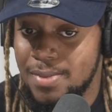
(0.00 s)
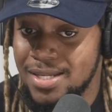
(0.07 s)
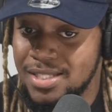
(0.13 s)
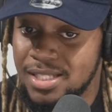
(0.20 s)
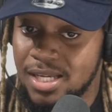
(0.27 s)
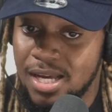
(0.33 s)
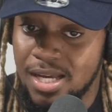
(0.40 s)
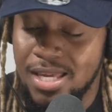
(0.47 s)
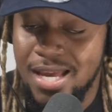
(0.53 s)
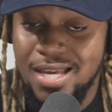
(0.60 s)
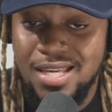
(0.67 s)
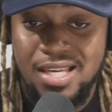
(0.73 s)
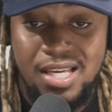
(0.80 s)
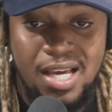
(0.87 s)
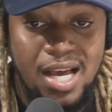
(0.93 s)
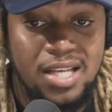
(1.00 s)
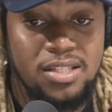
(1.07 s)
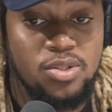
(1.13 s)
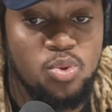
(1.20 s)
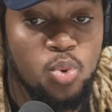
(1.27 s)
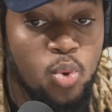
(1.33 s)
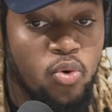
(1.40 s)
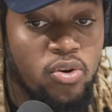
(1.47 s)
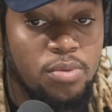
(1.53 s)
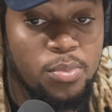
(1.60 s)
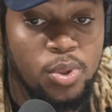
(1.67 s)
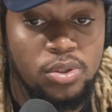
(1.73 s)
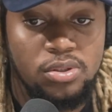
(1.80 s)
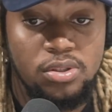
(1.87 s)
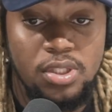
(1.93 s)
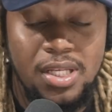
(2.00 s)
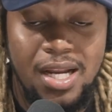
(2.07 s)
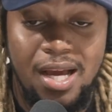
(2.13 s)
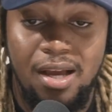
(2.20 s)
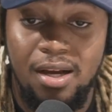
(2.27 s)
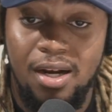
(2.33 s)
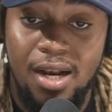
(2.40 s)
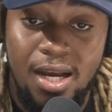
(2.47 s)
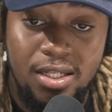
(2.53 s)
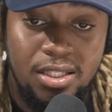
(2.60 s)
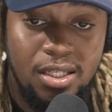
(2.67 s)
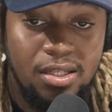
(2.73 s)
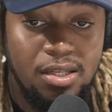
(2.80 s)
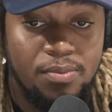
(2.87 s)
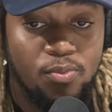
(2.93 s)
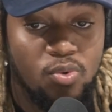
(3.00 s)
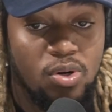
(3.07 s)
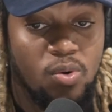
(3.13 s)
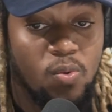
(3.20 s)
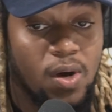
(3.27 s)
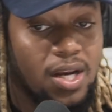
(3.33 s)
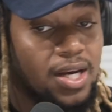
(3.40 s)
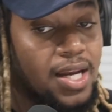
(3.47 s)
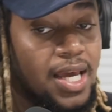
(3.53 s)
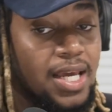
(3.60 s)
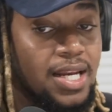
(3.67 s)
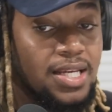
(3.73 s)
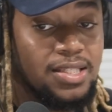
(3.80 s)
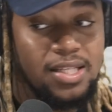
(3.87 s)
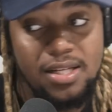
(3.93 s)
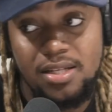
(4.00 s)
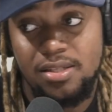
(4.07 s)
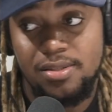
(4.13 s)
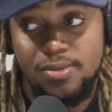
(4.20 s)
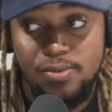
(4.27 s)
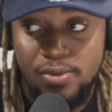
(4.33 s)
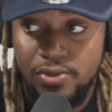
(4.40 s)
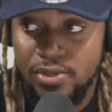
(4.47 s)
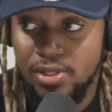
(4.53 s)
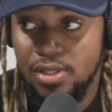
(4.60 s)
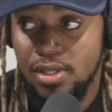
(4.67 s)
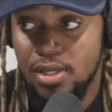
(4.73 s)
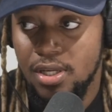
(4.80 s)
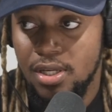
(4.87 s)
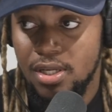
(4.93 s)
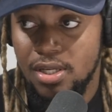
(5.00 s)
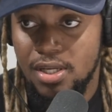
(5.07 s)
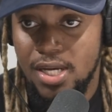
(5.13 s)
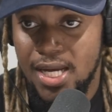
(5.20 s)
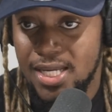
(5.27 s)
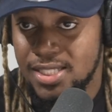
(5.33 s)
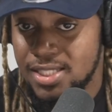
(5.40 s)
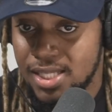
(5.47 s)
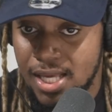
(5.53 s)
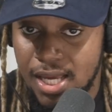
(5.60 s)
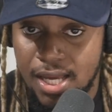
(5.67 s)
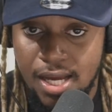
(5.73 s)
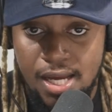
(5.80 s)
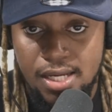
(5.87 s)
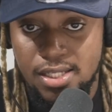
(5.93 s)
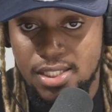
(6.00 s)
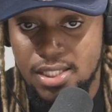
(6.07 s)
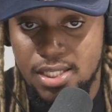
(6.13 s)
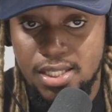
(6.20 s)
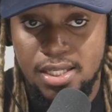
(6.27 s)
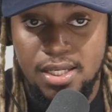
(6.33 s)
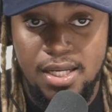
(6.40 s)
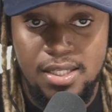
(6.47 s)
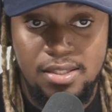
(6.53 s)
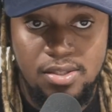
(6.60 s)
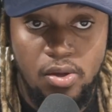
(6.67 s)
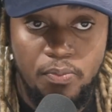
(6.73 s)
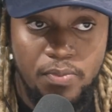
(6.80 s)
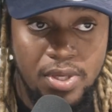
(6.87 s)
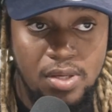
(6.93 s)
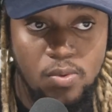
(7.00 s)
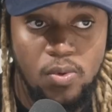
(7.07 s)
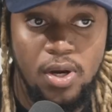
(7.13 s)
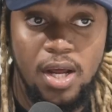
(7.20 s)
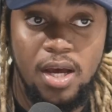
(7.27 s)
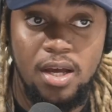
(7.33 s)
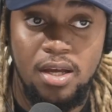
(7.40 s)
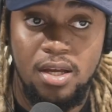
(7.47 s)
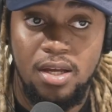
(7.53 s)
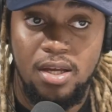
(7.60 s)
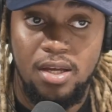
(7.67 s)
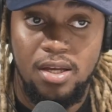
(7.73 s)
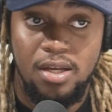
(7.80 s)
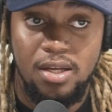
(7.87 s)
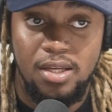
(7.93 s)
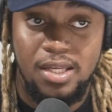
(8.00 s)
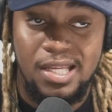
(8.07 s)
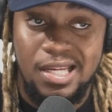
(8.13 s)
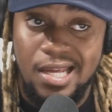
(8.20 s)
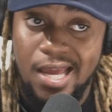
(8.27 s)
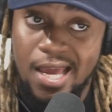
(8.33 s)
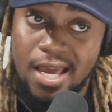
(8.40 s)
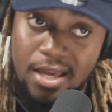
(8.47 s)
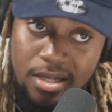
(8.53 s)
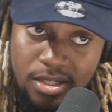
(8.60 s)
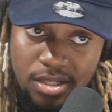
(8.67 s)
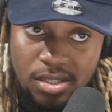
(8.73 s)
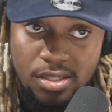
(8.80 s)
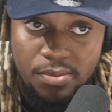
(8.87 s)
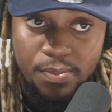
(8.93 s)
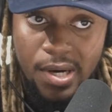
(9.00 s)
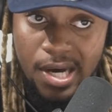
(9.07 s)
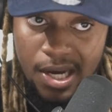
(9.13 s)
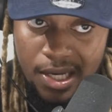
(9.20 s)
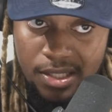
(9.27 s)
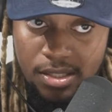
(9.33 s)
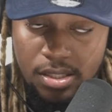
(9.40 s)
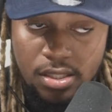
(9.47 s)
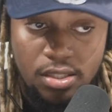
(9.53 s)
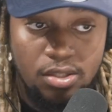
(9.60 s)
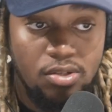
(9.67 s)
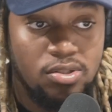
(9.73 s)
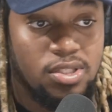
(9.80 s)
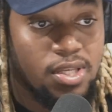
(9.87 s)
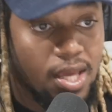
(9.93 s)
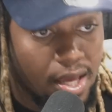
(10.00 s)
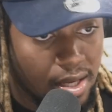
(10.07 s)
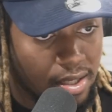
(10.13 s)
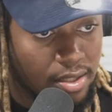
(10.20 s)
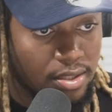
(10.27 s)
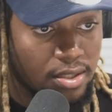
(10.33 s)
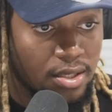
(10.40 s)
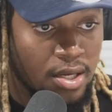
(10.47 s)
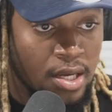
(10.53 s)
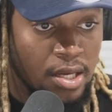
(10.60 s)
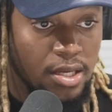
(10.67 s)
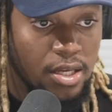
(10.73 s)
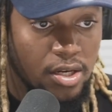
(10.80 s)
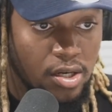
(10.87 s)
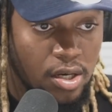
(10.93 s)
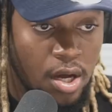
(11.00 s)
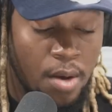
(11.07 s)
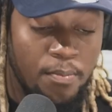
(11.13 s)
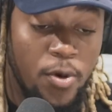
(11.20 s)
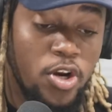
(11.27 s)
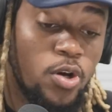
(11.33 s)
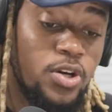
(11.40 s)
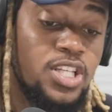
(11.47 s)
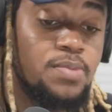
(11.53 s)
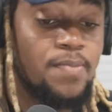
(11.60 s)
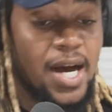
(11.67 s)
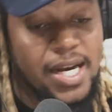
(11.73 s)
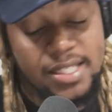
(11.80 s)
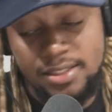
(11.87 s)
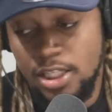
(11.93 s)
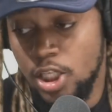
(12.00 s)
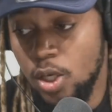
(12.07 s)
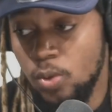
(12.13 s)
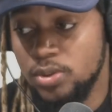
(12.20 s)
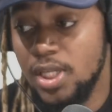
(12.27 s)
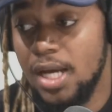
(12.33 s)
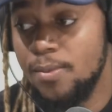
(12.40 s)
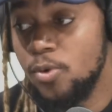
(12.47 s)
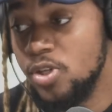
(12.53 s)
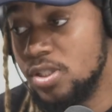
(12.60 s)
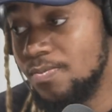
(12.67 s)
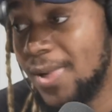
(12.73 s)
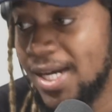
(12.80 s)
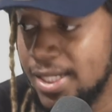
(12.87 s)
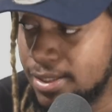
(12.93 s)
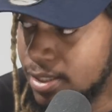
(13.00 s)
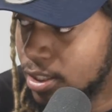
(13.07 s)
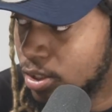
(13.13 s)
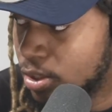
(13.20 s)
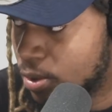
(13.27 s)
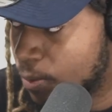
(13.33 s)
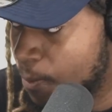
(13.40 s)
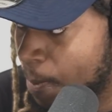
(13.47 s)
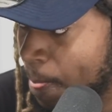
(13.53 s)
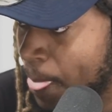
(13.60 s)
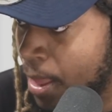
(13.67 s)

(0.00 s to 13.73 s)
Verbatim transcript: Masicka can give a story, but in a clash, you need more one-liners than a story. And Skeng, I could give that. So me would have get the edge pass to Skeng, you know? But now this Mali thing, now, Go talk about this Mali thing now.